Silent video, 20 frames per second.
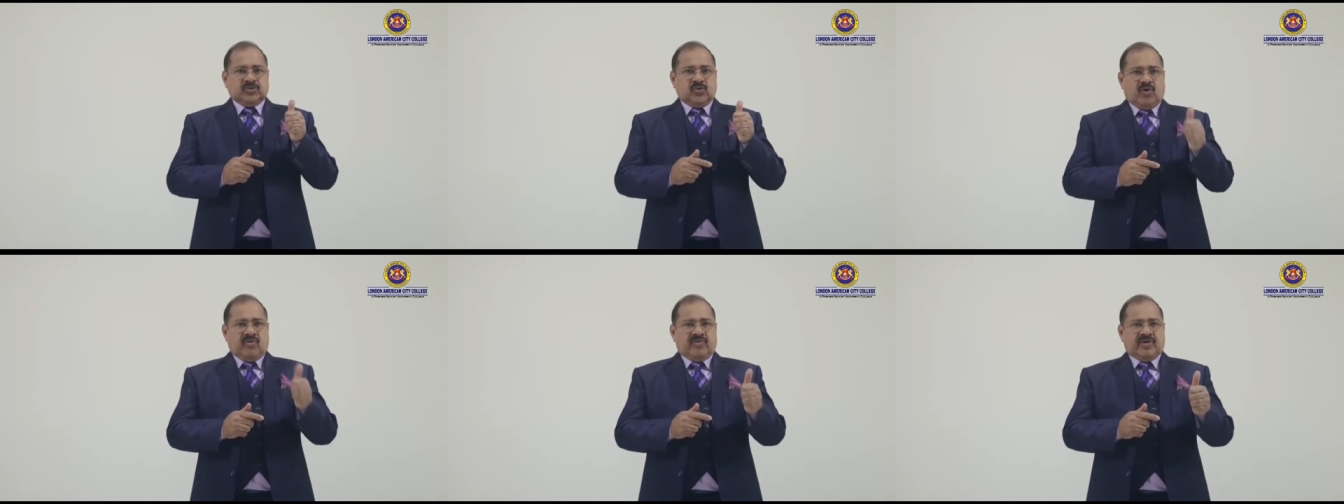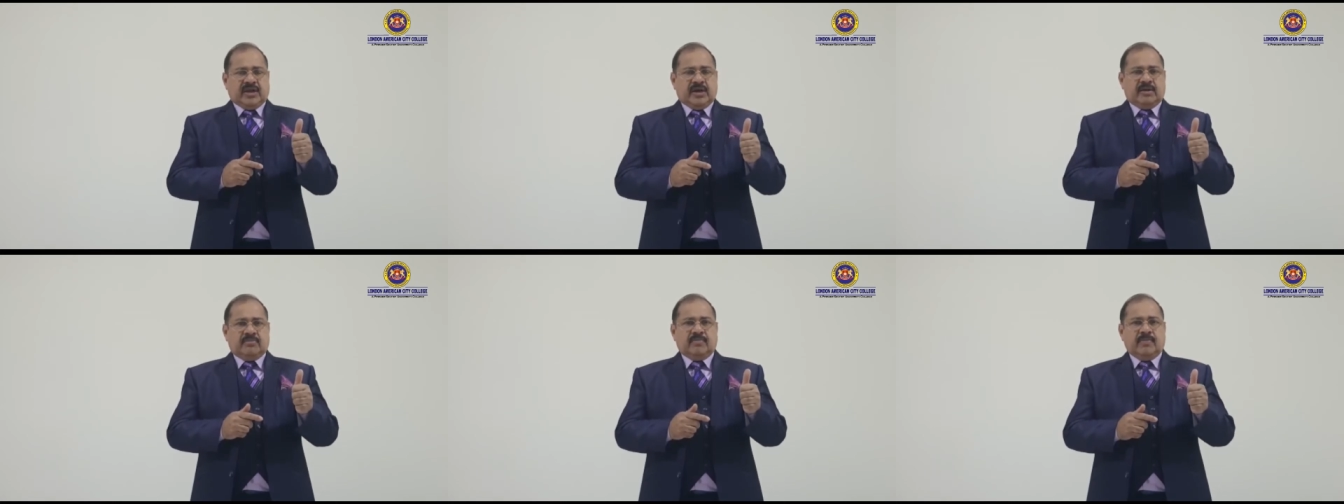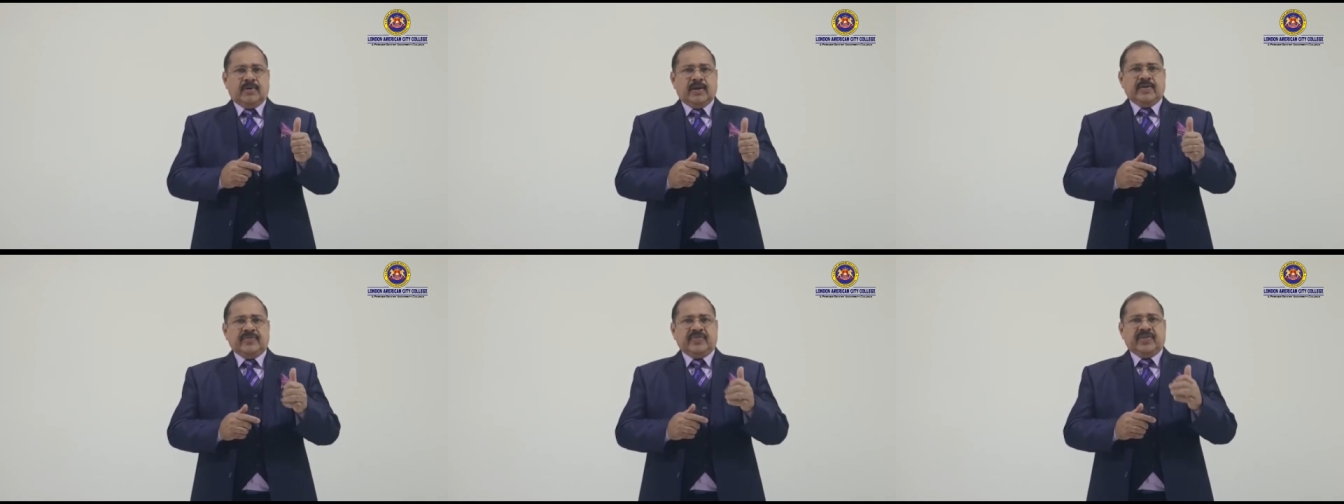
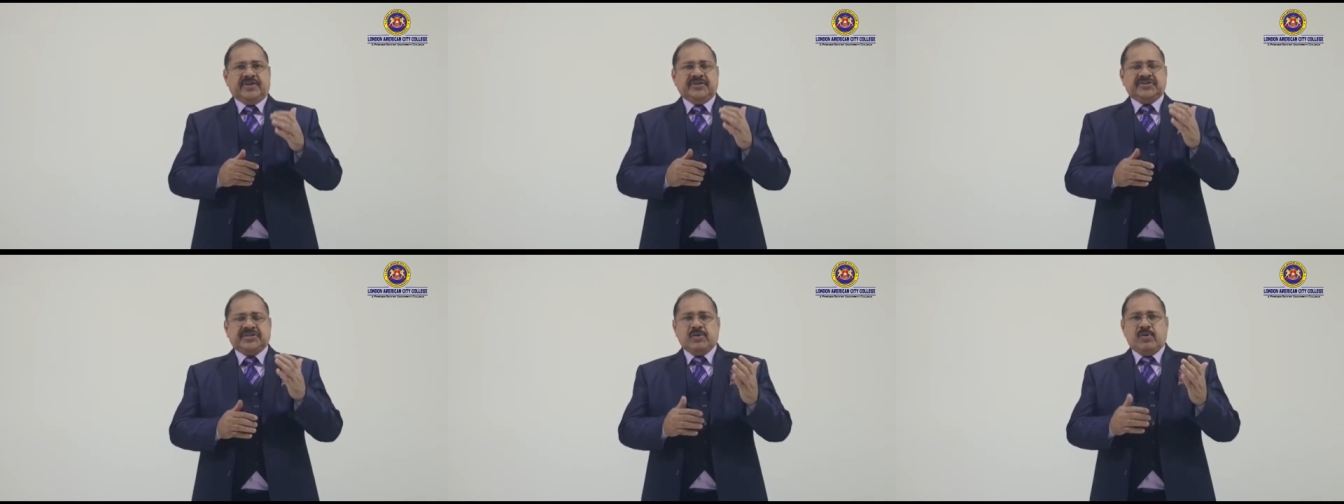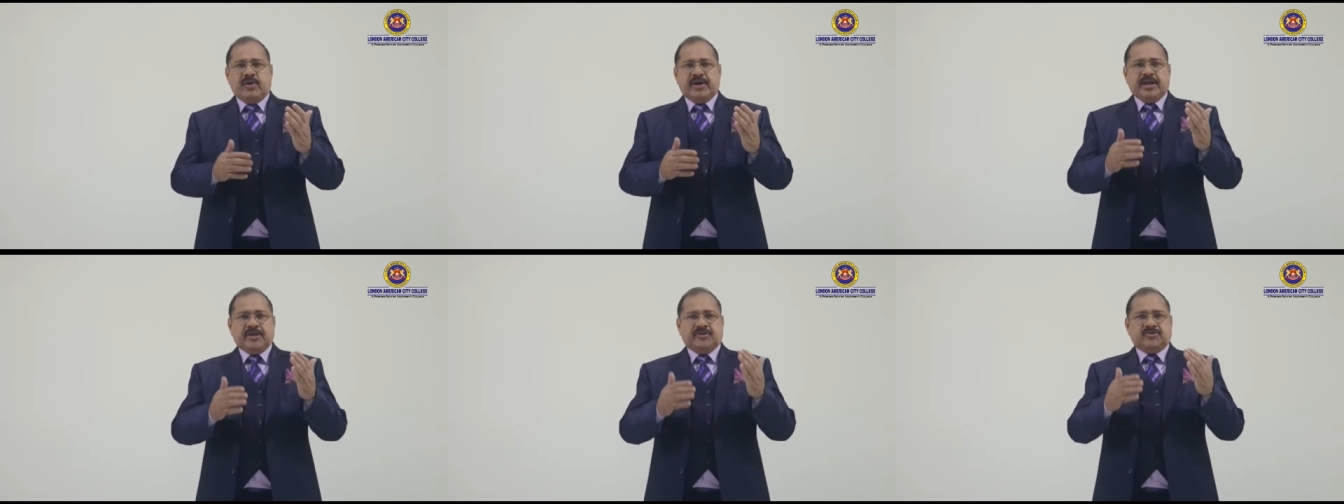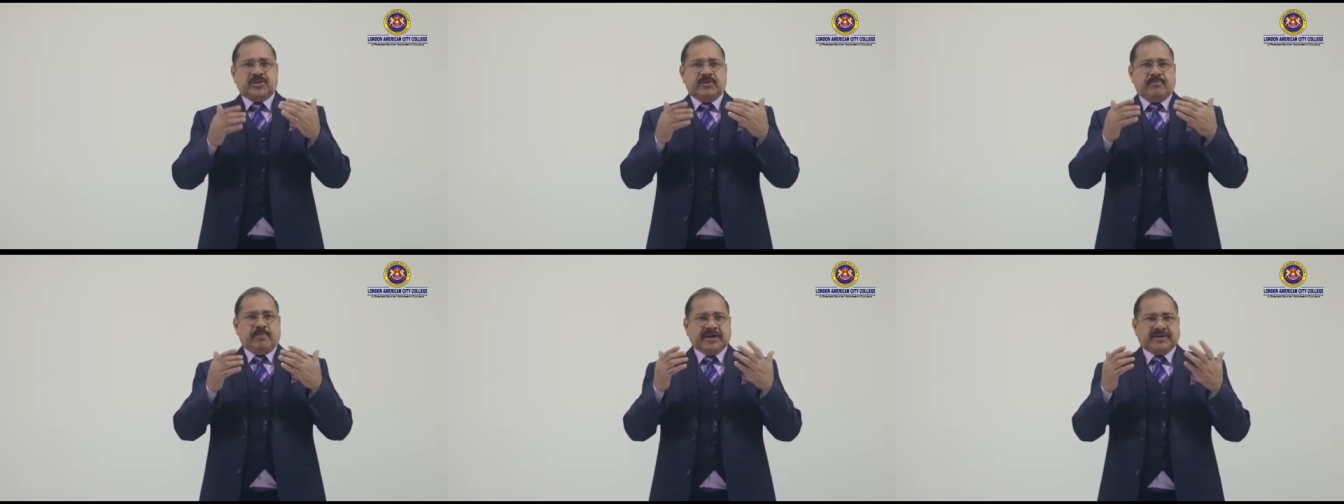overcome the disadvantages
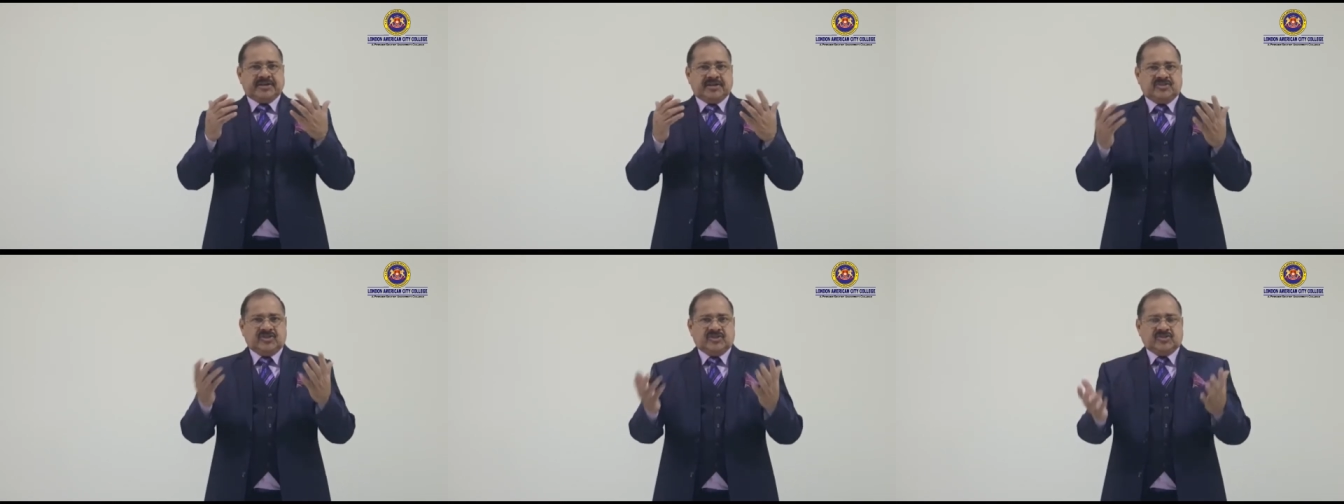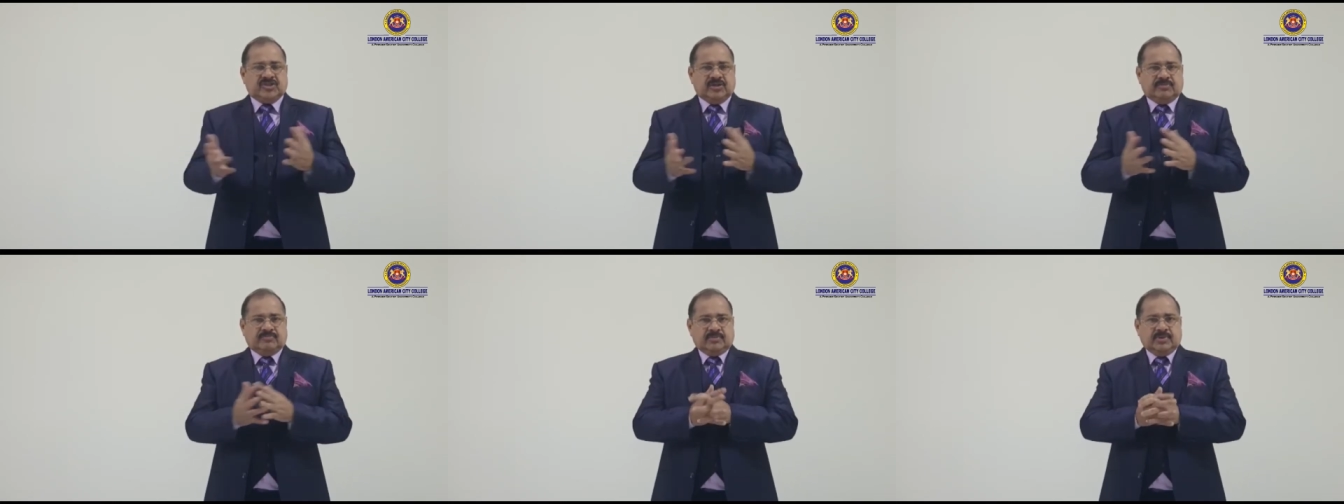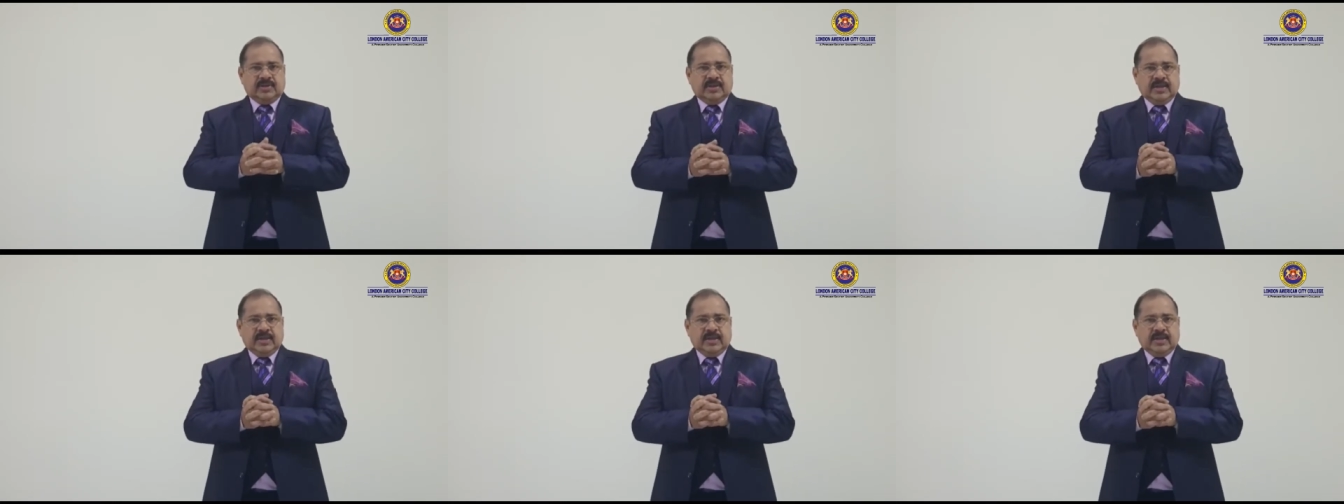of the barter system,